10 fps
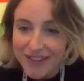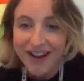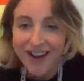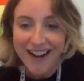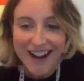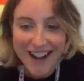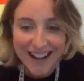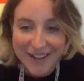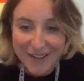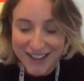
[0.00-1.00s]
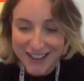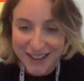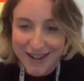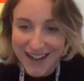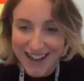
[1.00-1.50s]
Oh, hi, Ivan and
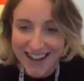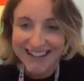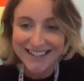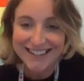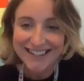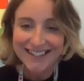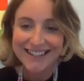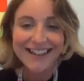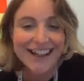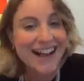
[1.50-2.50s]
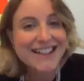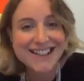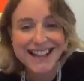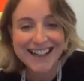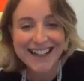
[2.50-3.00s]
Amaya. Hi,
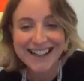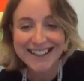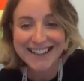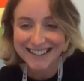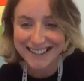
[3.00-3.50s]
Susanna.